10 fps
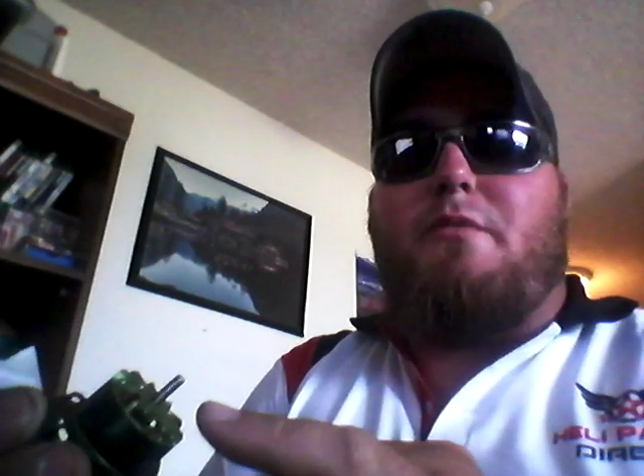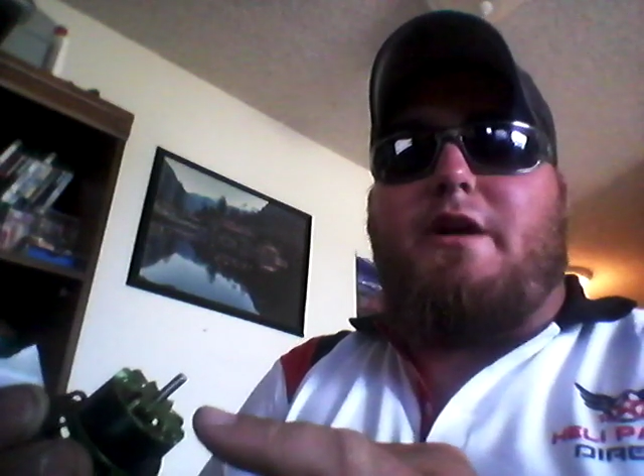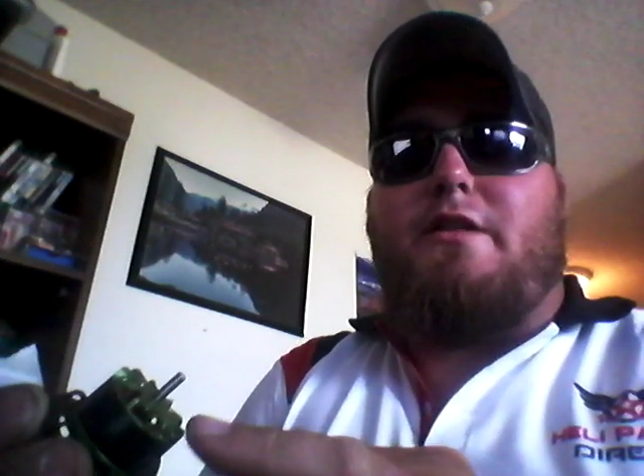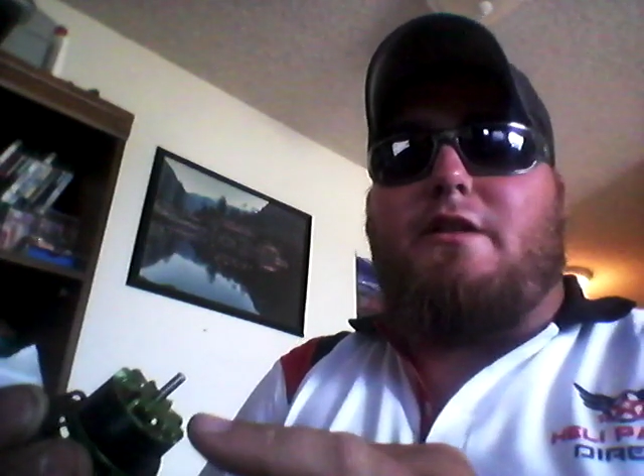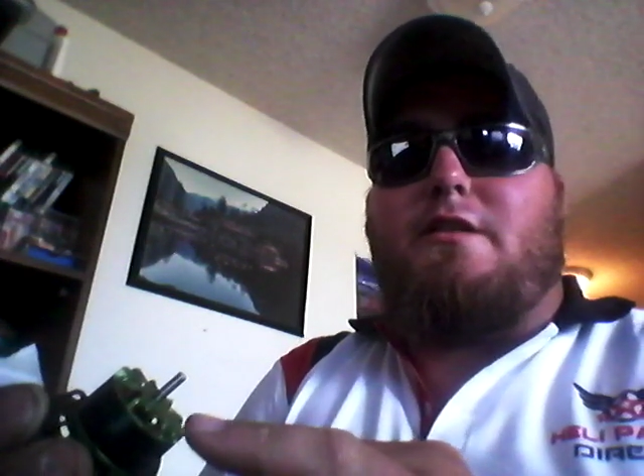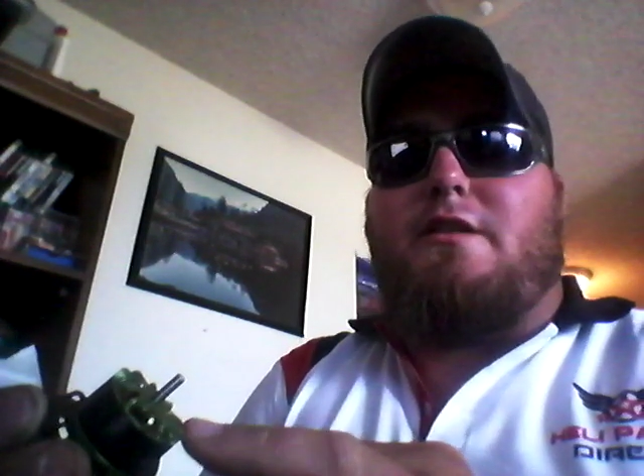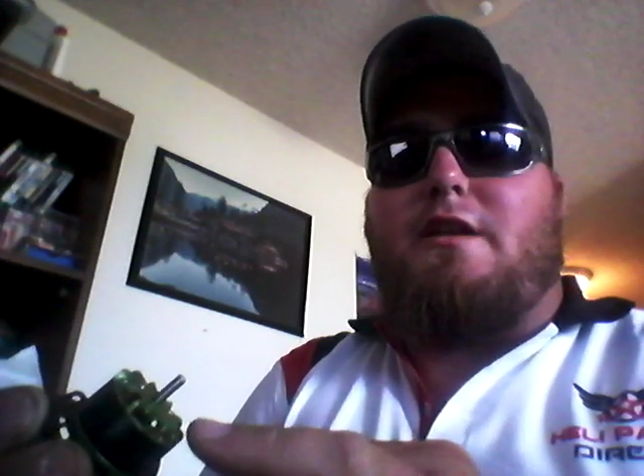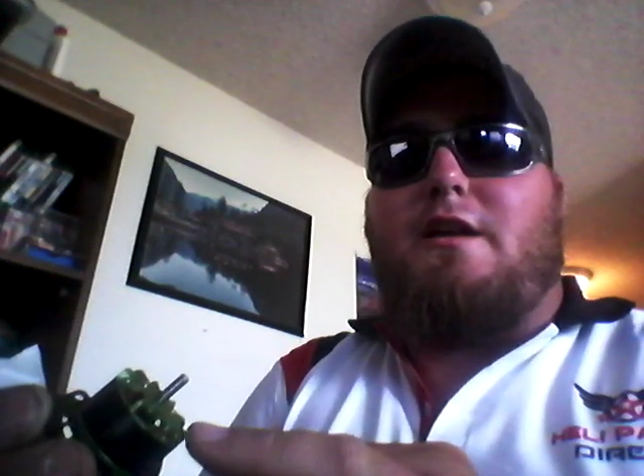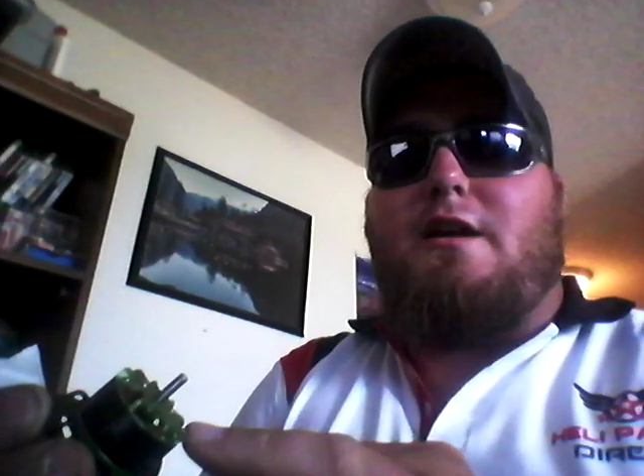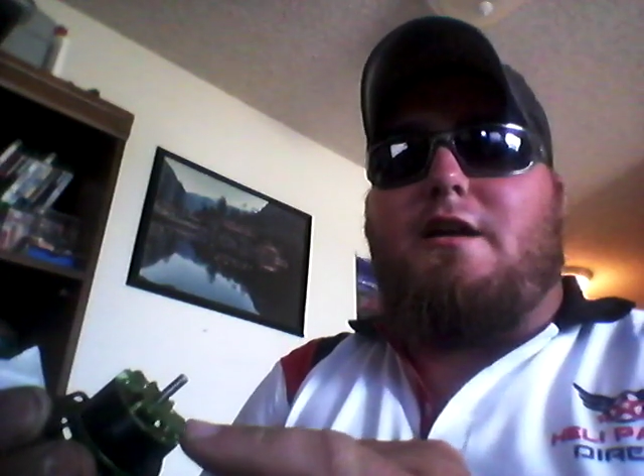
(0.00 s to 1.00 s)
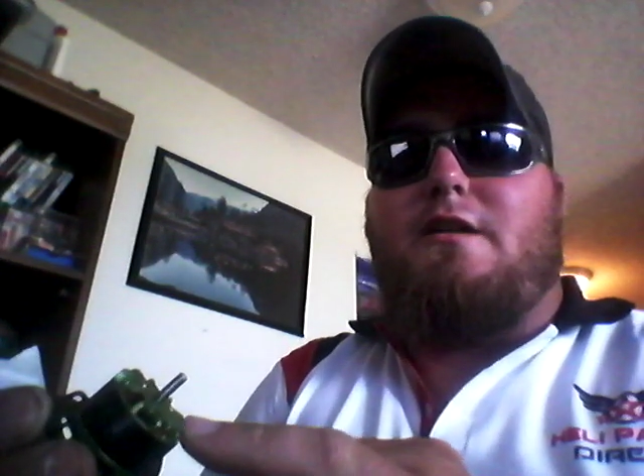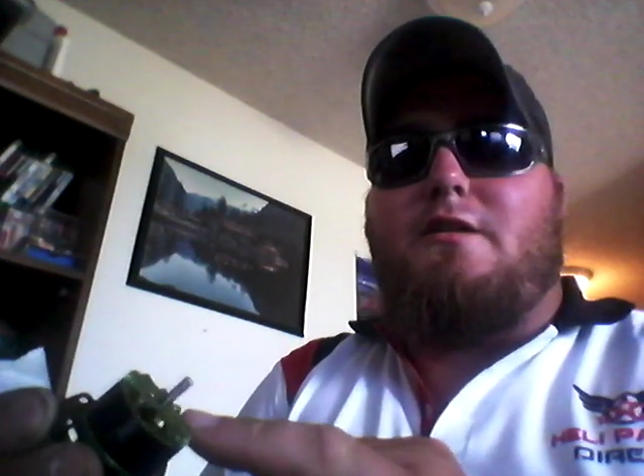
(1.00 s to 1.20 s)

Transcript: by the, the uh,